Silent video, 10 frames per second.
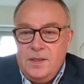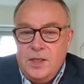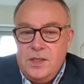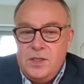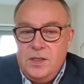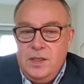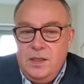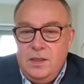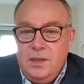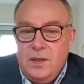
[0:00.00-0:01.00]
does
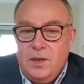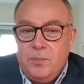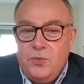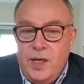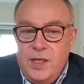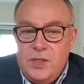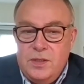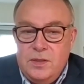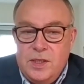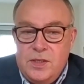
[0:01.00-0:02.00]
the
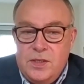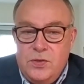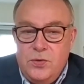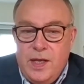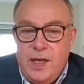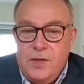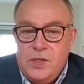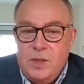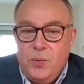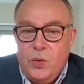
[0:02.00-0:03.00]
operational distance you have
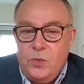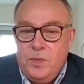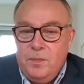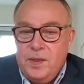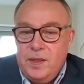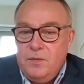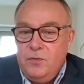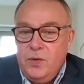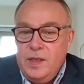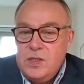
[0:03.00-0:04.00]
as a board member give
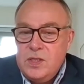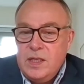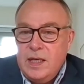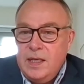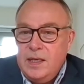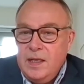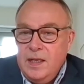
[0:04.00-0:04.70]
you insight